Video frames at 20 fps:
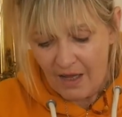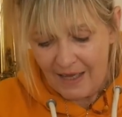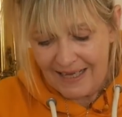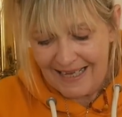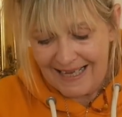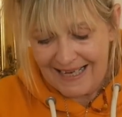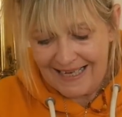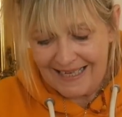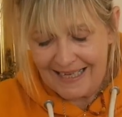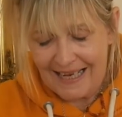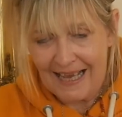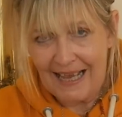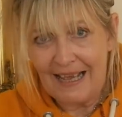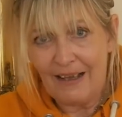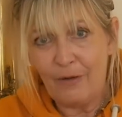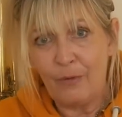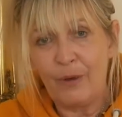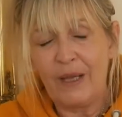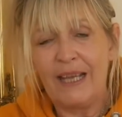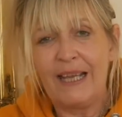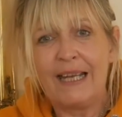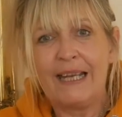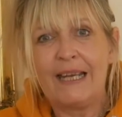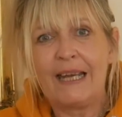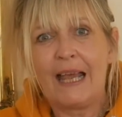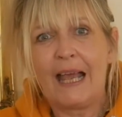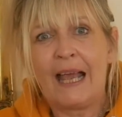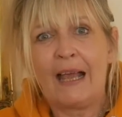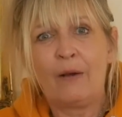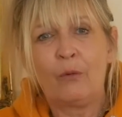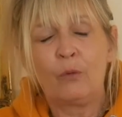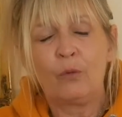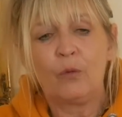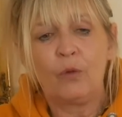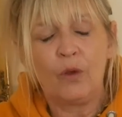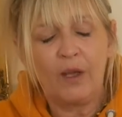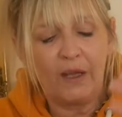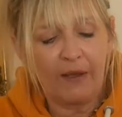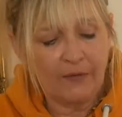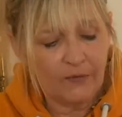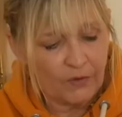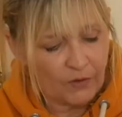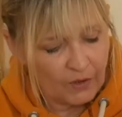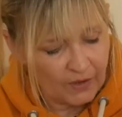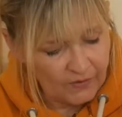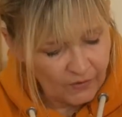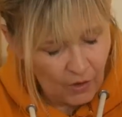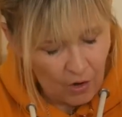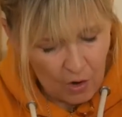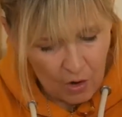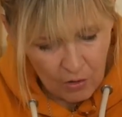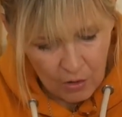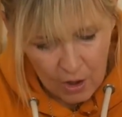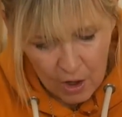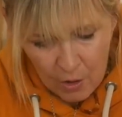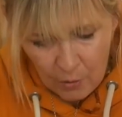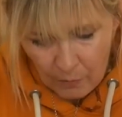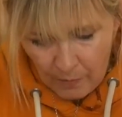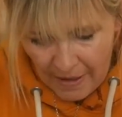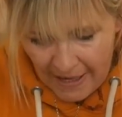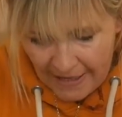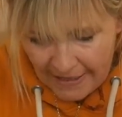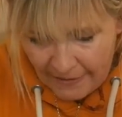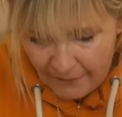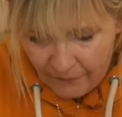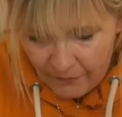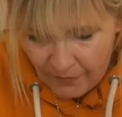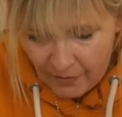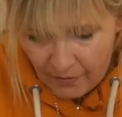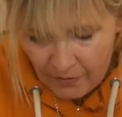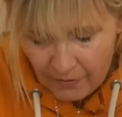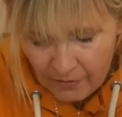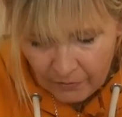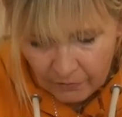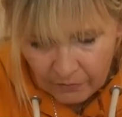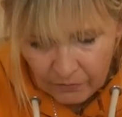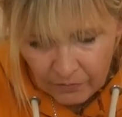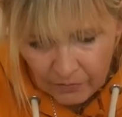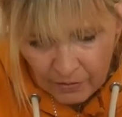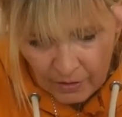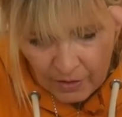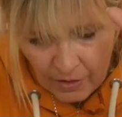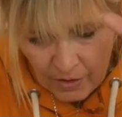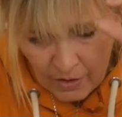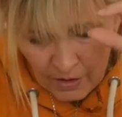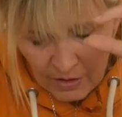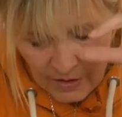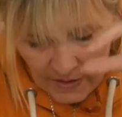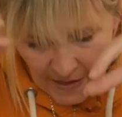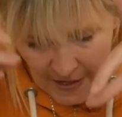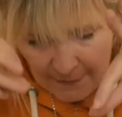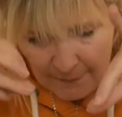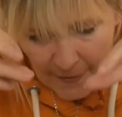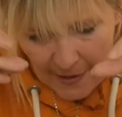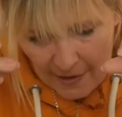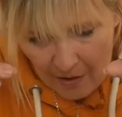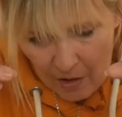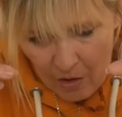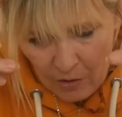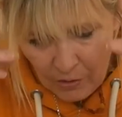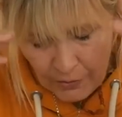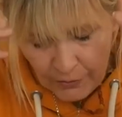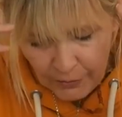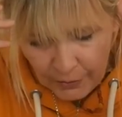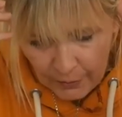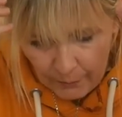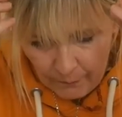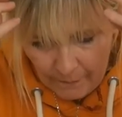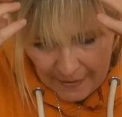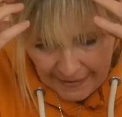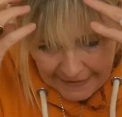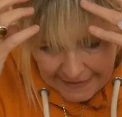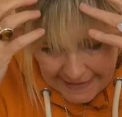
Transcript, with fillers: in, out, in, out. It's, it's hot and cold behaviour. Yeah, they are going to come back